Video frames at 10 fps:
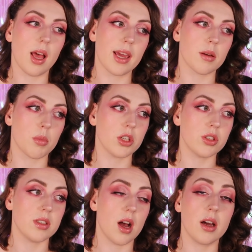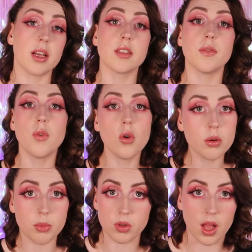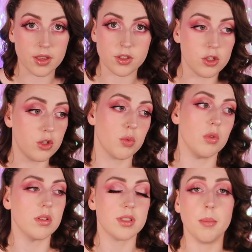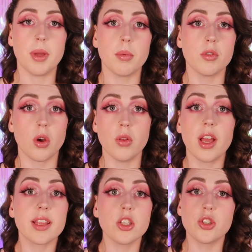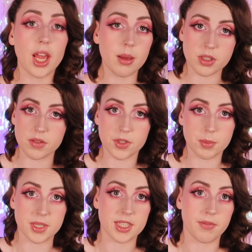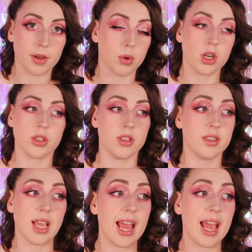like the brushes aren't as affordable as usual, some people don't like the shapes of specific brushes,